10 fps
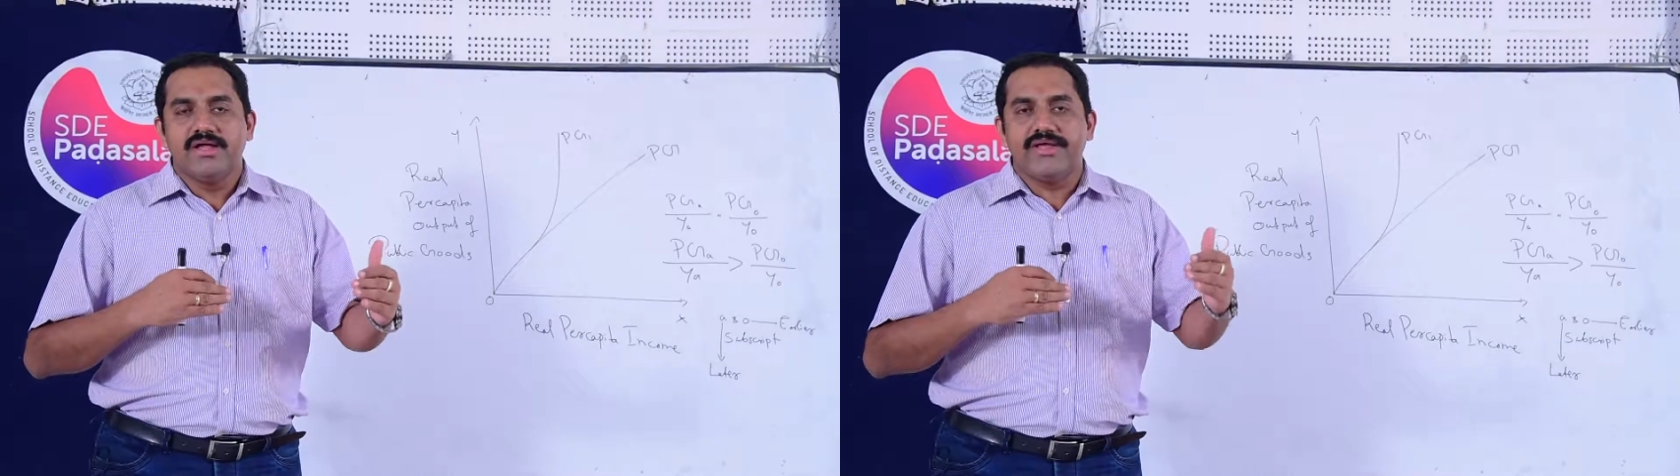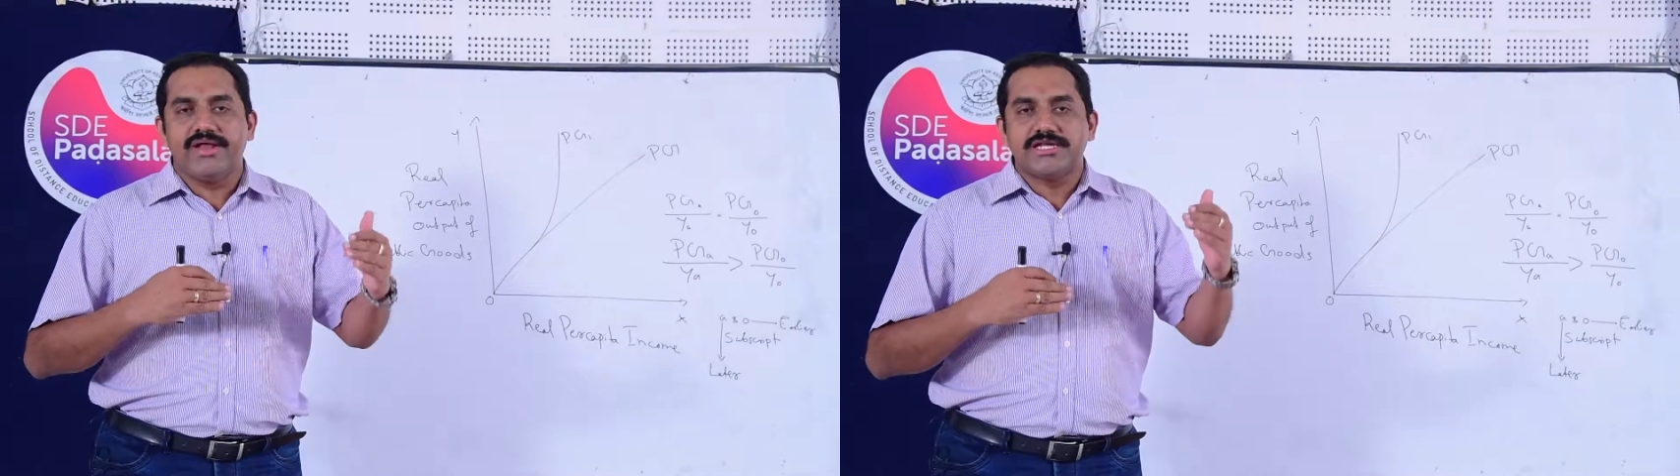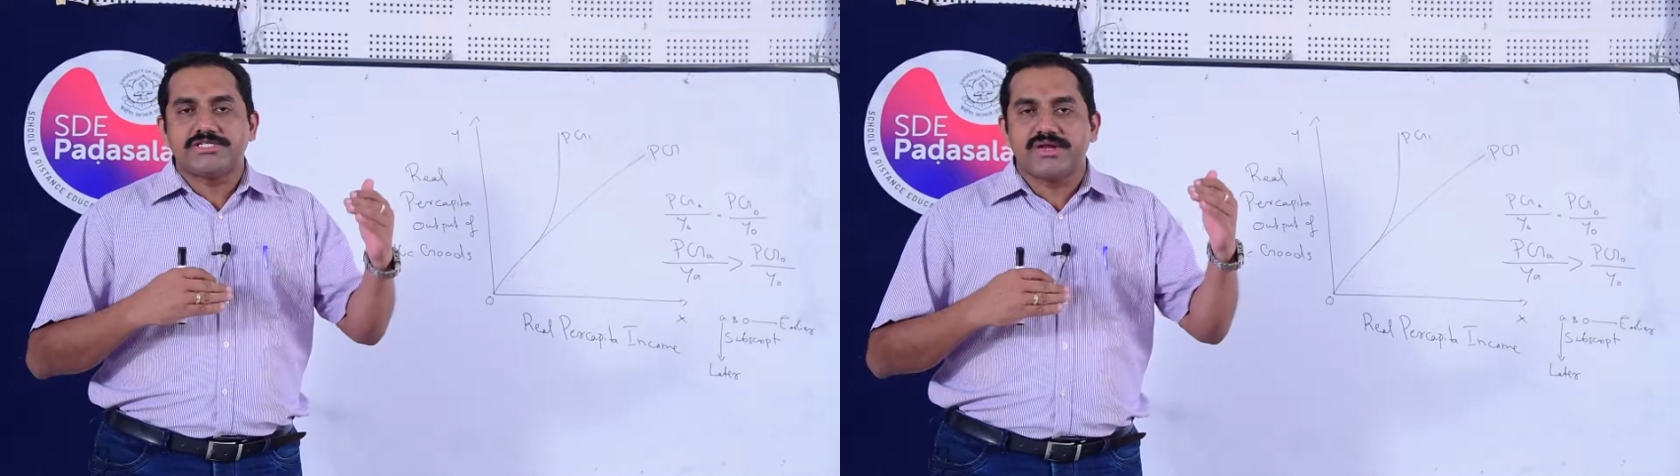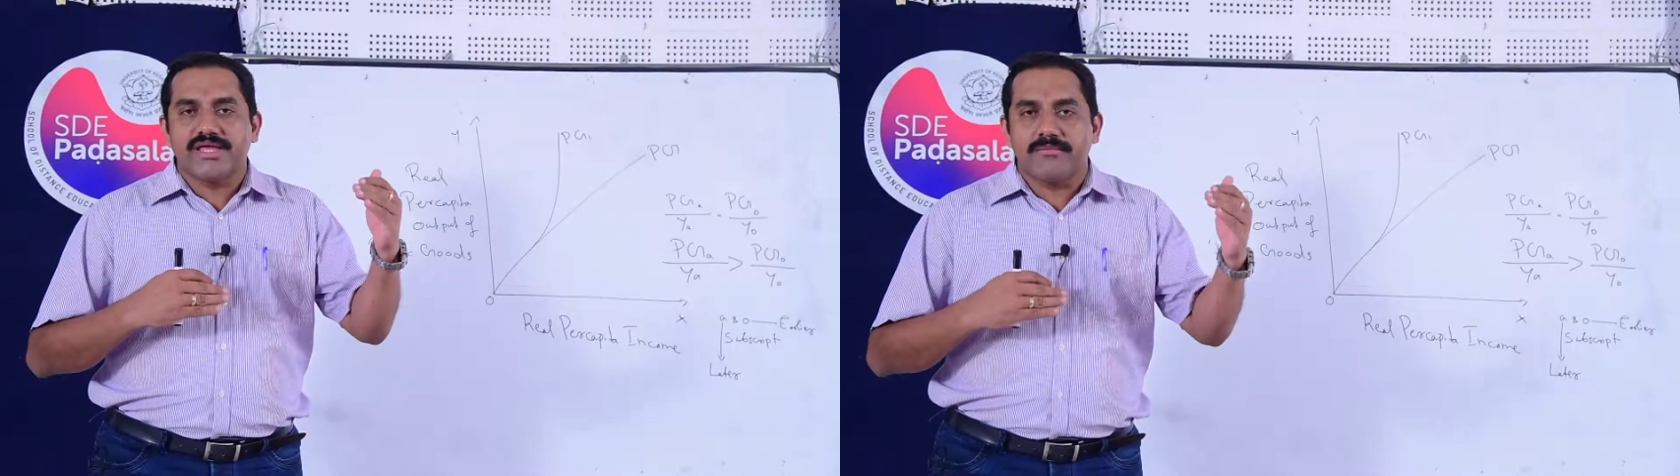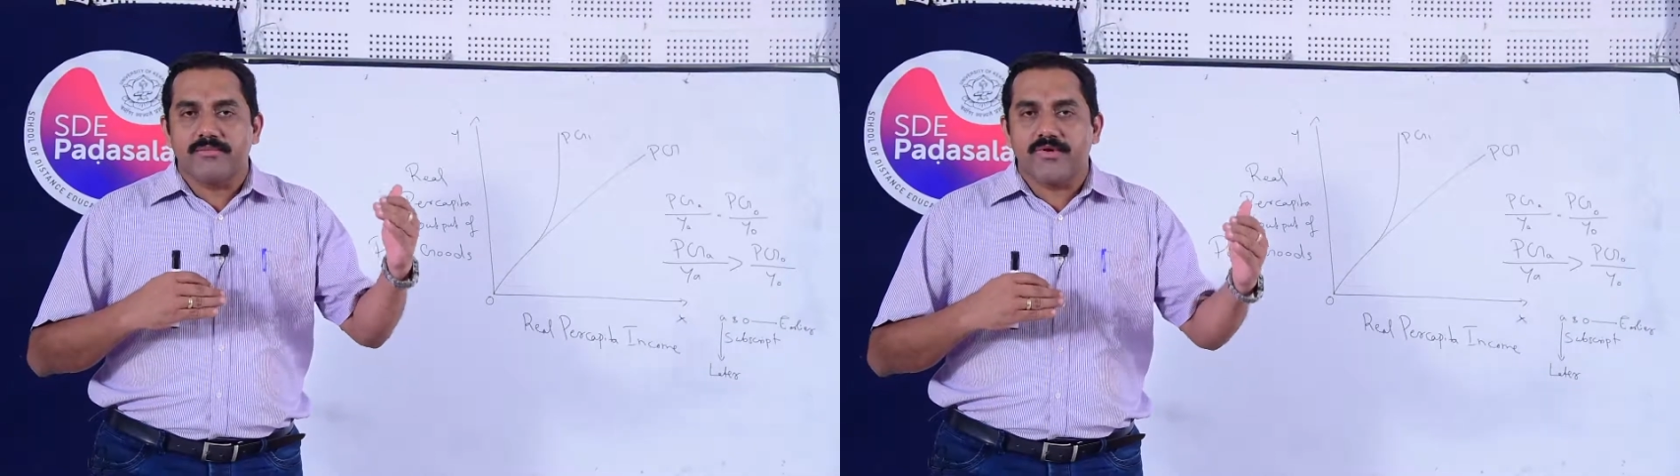then
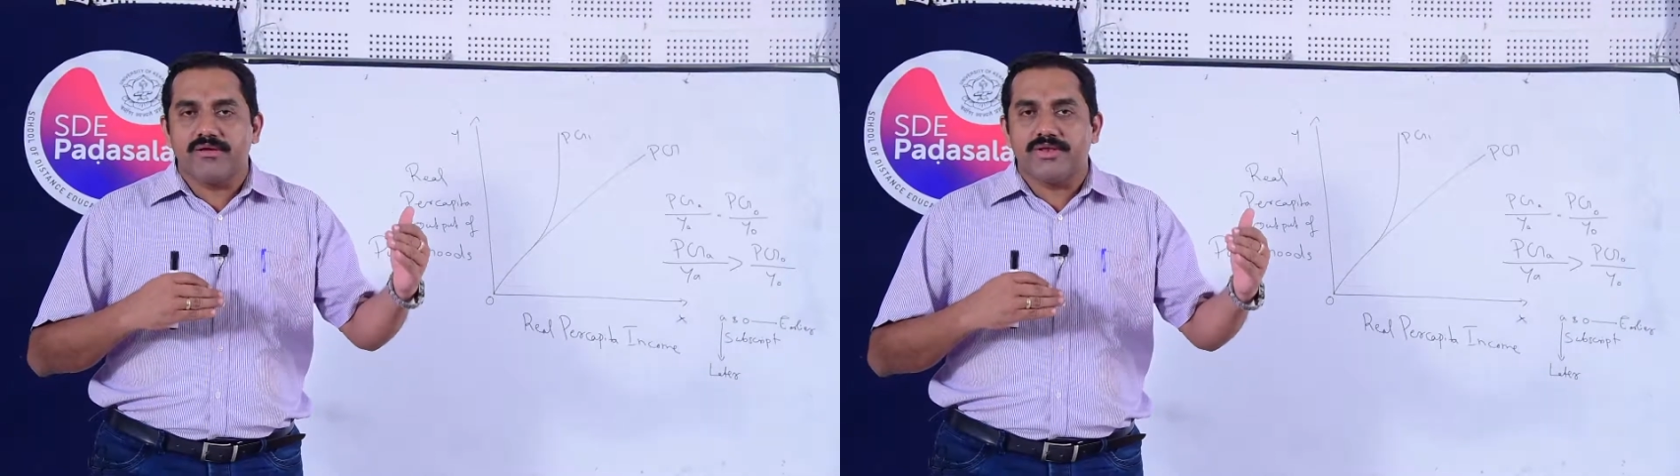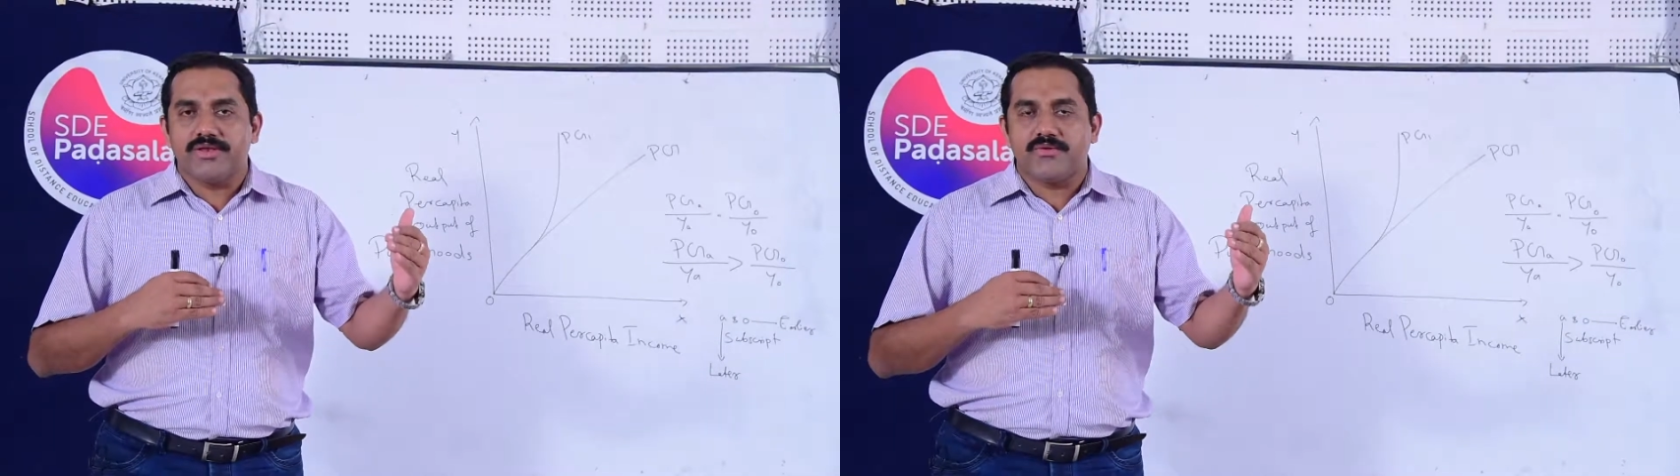ensuring employment